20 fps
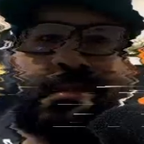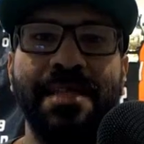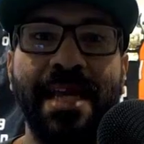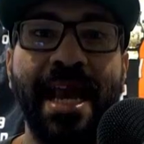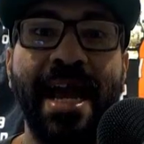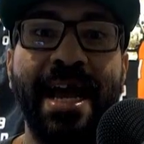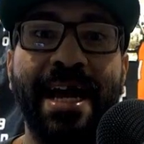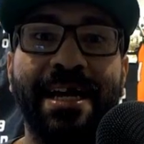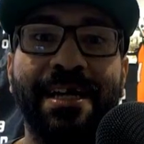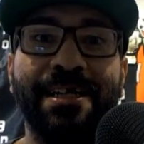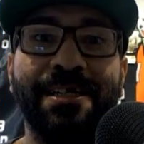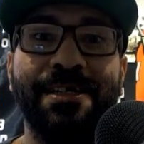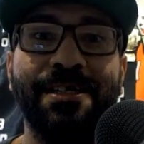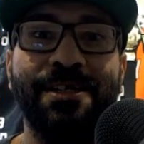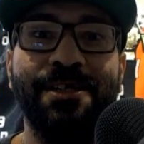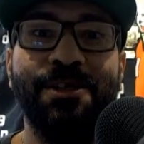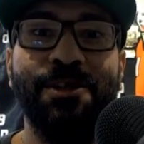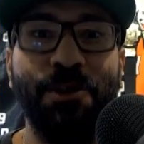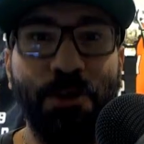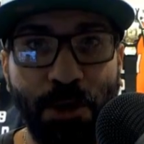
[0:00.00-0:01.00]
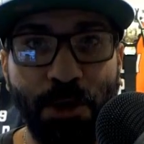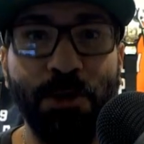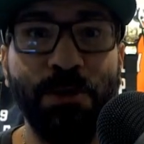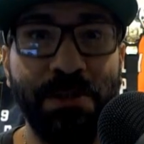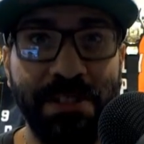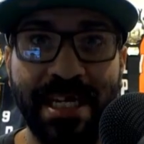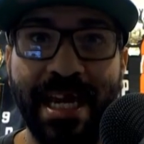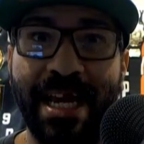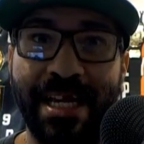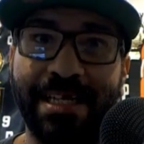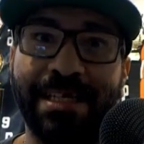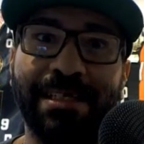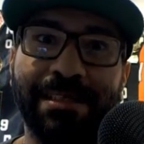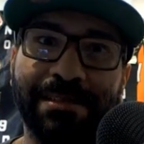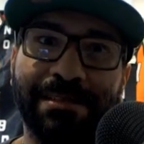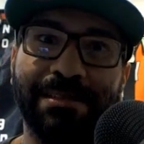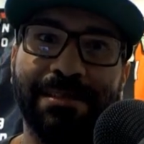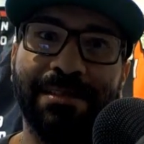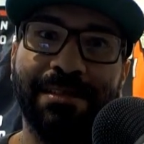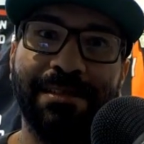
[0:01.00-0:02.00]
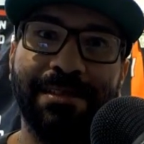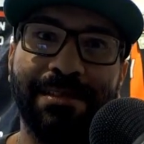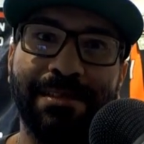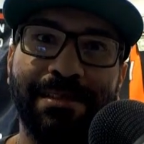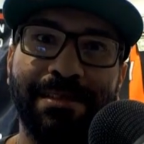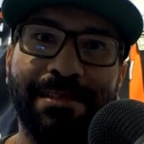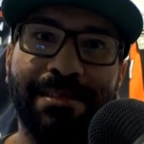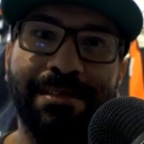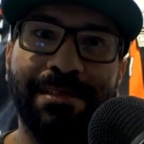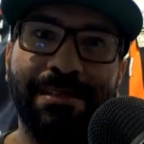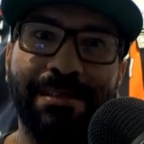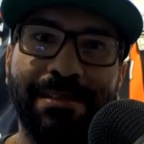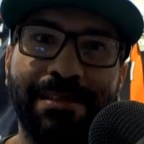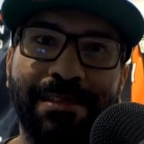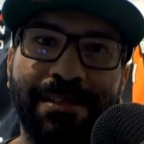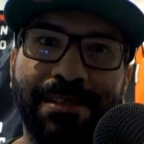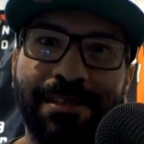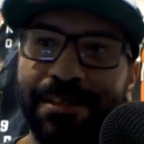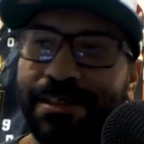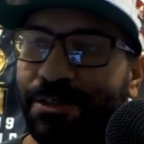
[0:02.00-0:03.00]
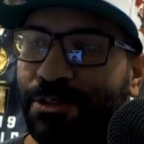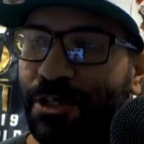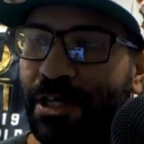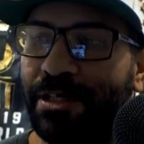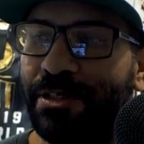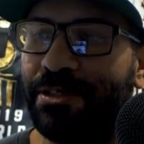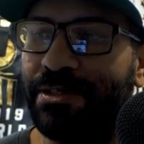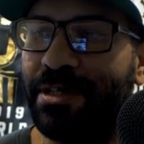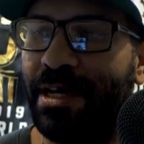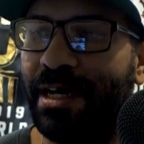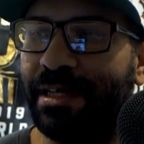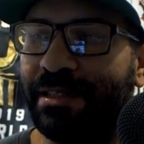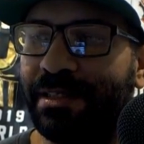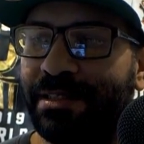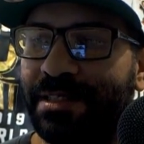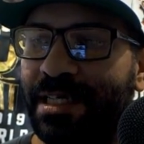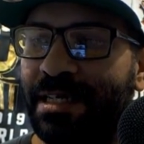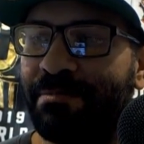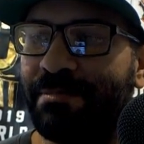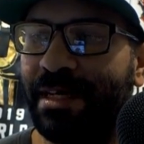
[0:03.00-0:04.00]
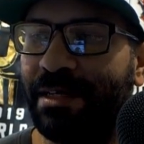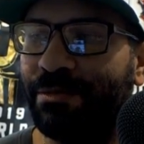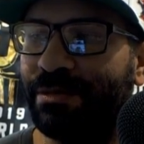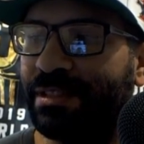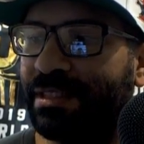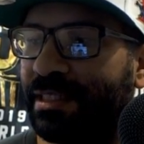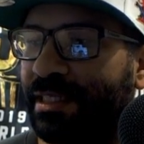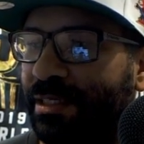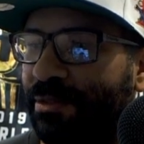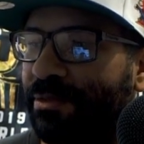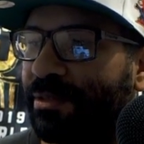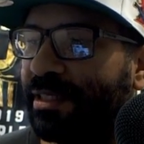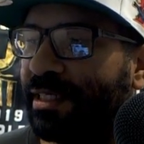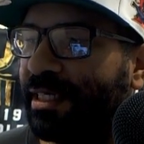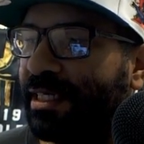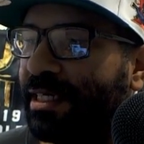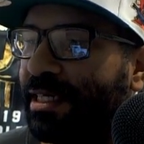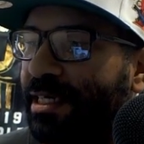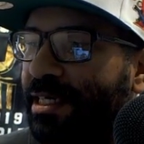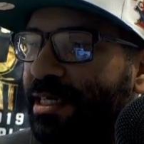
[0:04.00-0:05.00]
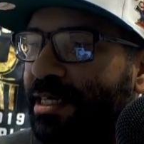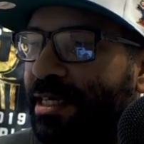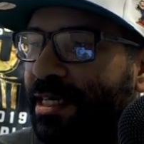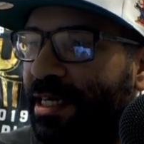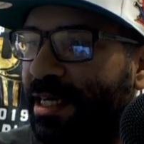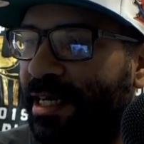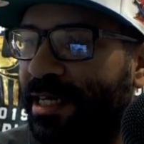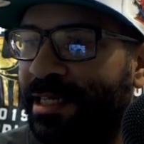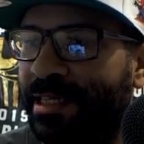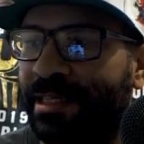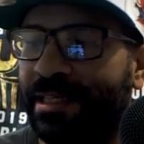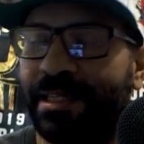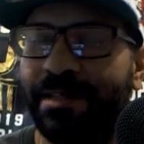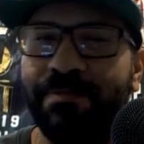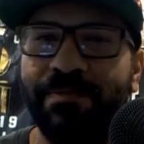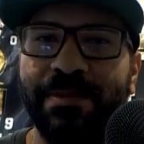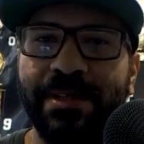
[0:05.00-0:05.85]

Yeah, those Yankees. The juggernaut, the team that was literally in the